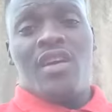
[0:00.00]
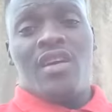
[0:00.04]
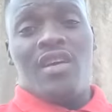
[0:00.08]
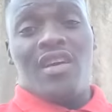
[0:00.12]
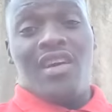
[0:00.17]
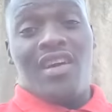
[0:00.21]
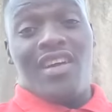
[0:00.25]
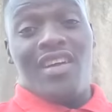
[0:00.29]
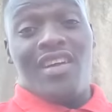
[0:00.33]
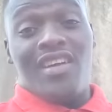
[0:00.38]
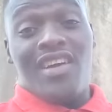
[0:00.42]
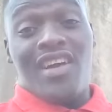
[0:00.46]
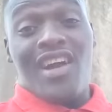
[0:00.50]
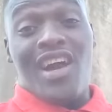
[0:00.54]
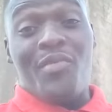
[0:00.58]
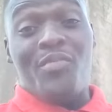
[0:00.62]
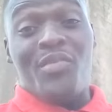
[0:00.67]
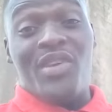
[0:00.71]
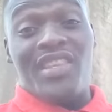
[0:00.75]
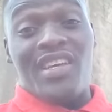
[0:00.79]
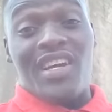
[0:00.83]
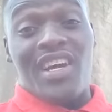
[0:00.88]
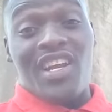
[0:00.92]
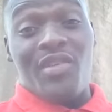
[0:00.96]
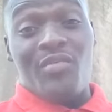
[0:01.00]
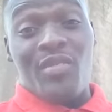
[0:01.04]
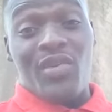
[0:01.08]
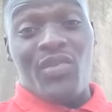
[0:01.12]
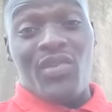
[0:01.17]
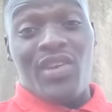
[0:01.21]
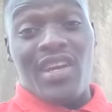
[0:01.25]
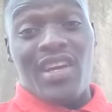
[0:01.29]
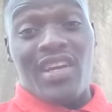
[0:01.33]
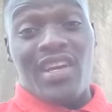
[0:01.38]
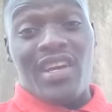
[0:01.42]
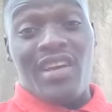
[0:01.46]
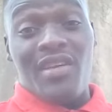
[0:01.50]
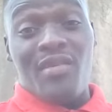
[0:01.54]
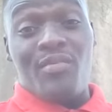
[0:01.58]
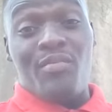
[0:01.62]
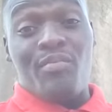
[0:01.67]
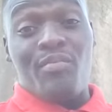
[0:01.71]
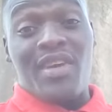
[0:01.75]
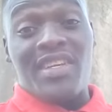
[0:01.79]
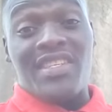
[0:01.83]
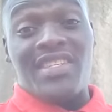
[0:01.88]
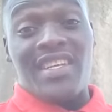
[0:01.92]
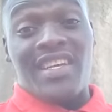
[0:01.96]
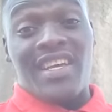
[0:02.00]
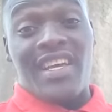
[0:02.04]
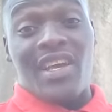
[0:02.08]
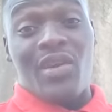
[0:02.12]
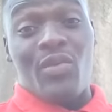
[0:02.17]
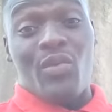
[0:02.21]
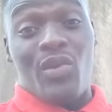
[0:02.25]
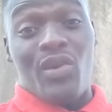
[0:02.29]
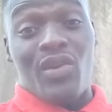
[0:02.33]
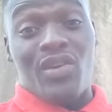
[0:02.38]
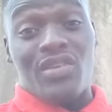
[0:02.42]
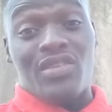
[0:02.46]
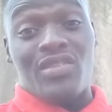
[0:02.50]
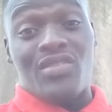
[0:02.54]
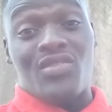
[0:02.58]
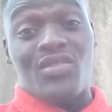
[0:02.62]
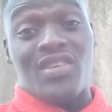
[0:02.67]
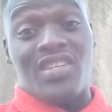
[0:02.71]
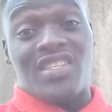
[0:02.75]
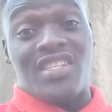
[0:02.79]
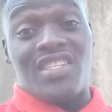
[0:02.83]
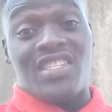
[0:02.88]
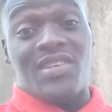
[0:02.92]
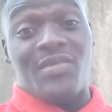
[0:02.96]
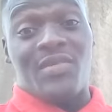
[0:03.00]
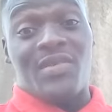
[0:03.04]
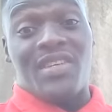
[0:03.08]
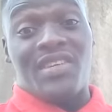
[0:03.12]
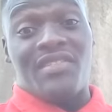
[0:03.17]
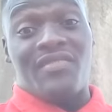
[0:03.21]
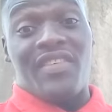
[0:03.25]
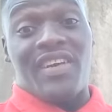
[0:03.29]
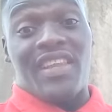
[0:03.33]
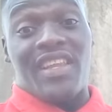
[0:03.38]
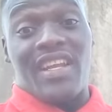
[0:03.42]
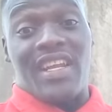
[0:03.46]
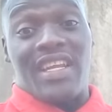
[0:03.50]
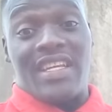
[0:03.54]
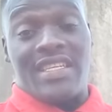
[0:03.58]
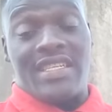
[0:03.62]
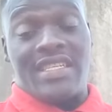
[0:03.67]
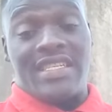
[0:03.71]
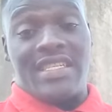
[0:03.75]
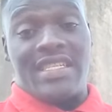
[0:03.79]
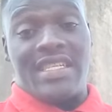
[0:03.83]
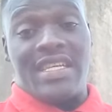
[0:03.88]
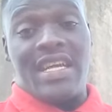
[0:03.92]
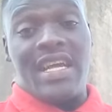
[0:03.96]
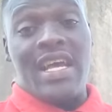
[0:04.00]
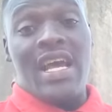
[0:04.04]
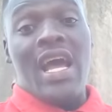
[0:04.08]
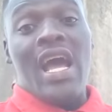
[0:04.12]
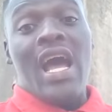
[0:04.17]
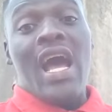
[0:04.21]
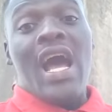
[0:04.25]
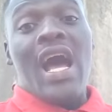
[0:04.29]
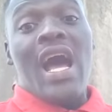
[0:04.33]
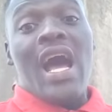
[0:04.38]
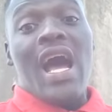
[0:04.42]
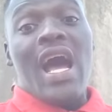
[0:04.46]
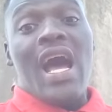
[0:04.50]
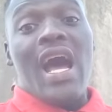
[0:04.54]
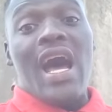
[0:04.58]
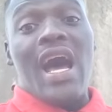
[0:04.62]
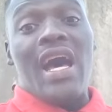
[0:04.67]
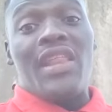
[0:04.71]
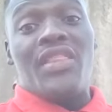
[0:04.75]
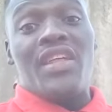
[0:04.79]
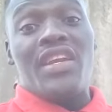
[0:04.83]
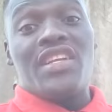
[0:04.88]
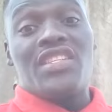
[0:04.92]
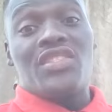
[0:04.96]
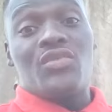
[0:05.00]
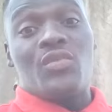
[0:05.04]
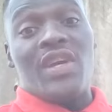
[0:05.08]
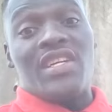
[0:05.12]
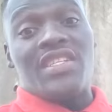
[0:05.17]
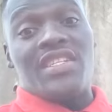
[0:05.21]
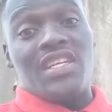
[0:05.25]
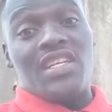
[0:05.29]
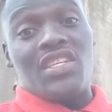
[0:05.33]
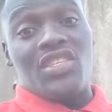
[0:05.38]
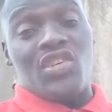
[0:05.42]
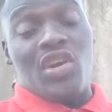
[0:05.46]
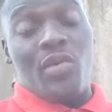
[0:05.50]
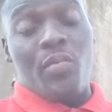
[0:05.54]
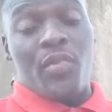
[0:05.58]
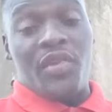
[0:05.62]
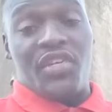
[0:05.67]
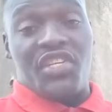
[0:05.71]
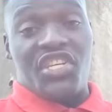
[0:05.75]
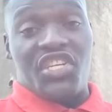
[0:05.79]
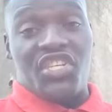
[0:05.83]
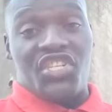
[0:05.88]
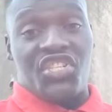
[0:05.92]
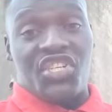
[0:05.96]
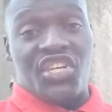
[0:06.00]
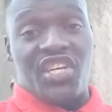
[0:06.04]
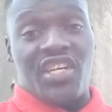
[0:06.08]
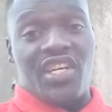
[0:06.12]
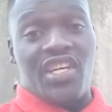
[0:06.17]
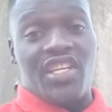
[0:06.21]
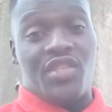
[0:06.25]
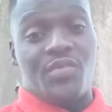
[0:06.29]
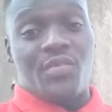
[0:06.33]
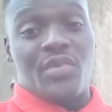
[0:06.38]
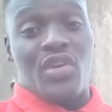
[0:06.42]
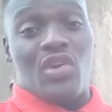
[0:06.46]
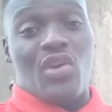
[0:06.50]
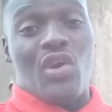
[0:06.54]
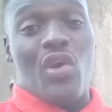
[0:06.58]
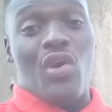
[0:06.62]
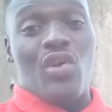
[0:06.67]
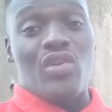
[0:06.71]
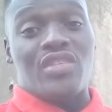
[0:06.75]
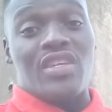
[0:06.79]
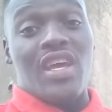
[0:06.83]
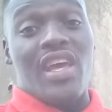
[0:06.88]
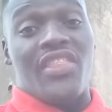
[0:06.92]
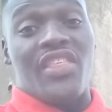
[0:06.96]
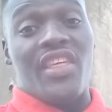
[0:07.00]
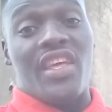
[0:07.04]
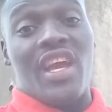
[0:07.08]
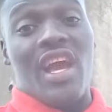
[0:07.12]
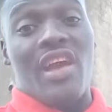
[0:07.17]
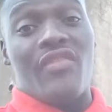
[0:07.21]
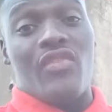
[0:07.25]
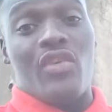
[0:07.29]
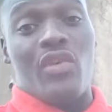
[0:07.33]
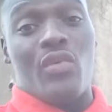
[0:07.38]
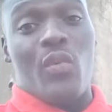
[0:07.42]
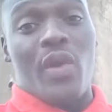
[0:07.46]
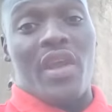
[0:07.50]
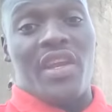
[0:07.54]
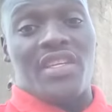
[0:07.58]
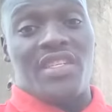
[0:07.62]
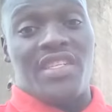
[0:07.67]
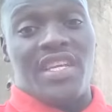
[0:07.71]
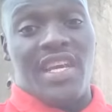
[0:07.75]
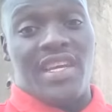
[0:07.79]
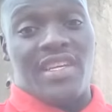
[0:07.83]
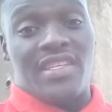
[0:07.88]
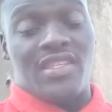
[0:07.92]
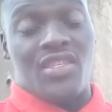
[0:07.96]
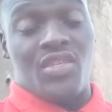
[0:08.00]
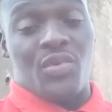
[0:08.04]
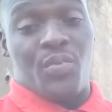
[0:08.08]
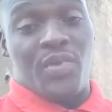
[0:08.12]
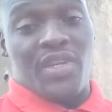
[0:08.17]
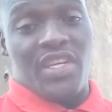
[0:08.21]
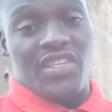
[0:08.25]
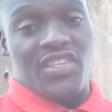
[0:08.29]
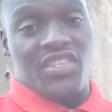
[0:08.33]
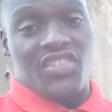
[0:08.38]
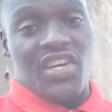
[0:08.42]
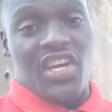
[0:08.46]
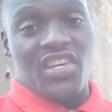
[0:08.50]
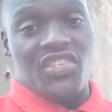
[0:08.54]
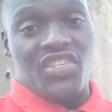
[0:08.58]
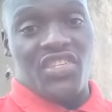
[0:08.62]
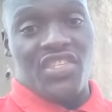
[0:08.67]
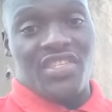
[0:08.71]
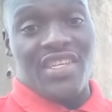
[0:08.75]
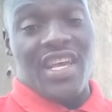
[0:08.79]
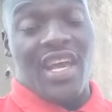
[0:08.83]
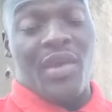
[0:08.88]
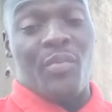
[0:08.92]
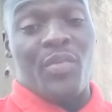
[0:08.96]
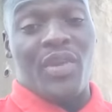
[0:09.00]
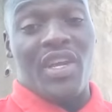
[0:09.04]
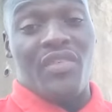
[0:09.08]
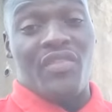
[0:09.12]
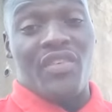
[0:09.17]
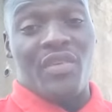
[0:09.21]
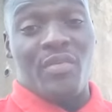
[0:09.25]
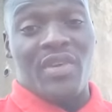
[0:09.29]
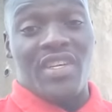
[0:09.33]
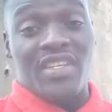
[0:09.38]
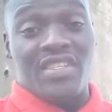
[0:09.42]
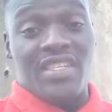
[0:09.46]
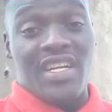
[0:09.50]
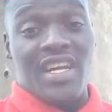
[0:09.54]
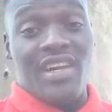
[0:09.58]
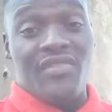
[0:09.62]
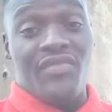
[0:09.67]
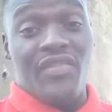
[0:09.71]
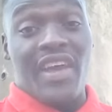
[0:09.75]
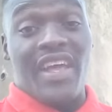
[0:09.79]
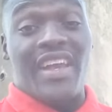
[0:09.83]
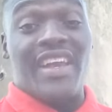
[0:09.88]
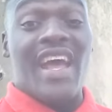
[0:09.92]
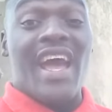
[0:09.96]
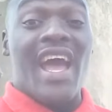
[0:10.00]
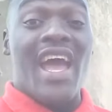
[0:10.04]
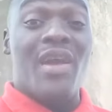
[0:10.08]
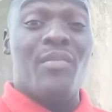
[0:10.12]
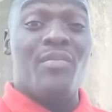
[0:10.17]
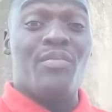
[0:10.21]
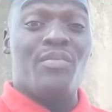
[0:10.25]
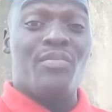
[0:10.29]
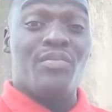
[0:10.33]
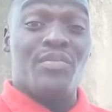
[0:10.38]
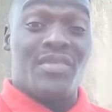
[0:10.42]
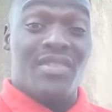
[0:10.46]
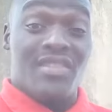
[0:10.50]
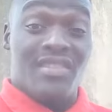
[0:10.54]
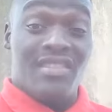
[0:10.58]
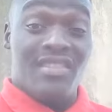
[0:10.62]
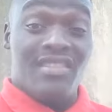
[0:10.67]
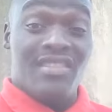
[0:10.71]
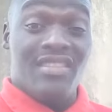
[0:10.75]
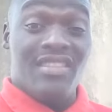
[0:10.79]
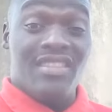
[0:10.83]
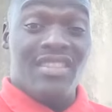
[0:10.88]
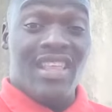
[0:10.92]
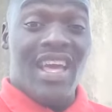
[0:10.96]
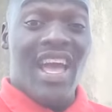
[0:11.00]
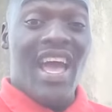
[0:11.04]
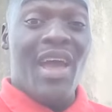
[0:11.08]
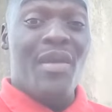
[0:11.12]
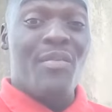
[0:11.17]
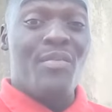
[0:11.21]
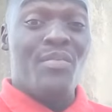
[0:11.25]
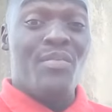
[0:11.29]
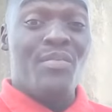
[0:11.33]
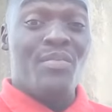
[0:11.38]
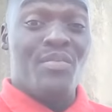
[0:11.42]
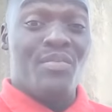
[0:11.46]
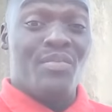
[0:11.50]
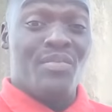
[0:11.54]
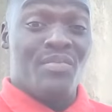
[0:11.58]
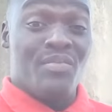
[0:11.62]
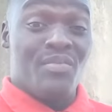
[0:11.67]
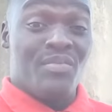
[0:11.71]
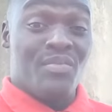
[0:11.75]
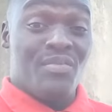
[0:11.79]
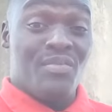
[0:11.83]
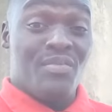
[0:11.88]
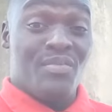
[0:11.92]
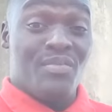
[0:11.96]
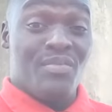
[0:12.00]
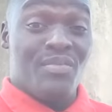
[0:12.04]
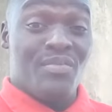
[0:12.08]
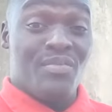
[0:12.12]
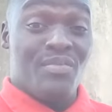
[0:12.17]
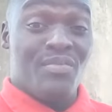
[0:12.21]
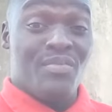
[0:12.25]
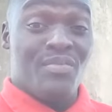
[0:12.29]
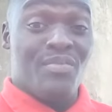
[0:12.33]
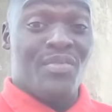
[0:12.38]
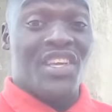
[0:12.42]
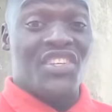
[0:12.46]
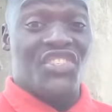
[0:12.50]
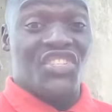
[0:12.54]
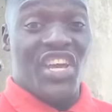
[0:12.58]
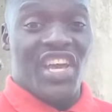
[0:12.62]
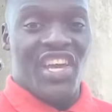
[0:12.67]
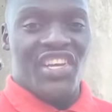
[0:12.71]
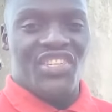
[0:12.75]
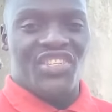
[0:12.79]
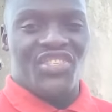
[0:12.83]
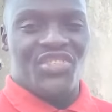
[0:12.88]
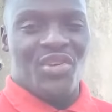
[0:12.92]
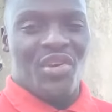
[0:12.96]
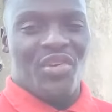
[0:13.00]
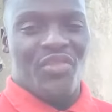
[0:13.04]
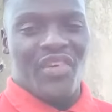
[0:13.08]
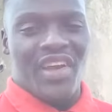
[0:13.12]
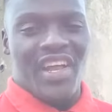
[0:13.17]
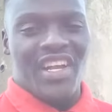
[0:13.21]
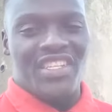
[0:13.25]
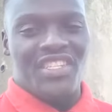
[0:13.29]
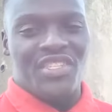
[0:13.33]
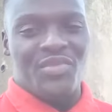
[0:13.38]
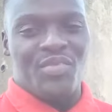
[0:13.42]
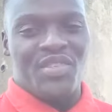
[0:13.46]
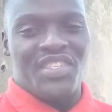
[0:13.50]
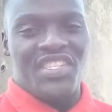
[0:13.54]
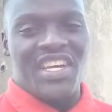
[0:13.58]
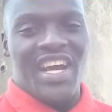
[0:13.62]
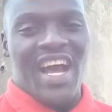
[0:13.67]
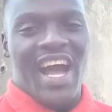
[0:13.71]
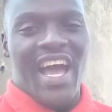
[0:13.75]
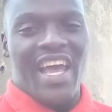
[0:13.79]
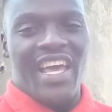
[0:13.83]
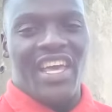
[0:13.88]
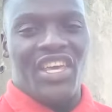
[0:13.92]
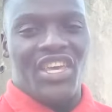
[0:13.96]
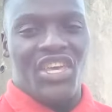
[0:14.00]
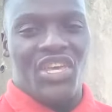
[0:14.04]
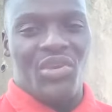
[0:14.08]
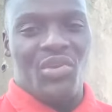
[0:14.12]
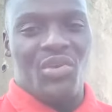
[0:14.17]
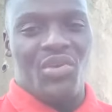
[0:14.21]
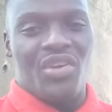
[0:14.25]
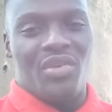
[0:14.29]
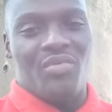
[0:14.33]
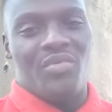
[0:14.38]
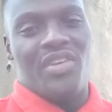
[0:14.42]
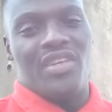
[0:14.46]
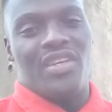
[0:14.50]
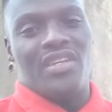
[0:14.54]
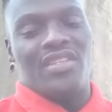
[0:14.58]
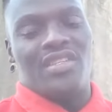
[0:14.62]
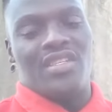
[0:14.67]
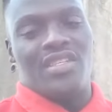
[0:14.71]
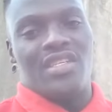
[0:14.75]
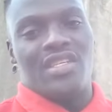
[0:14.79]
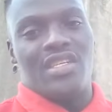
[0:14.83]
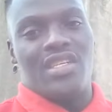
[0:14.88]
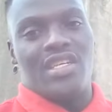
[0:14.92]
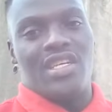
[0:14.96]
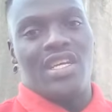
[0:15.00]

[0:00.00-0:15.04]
Hi, I'm Hitekani Maluleke, Mr. Gay World 2017 finalist. Uh, the reason why I entered this competition is because I think I've got what it takes to please the judges. I believe in myself, and I'm, I'm the change of LGBTIQ community.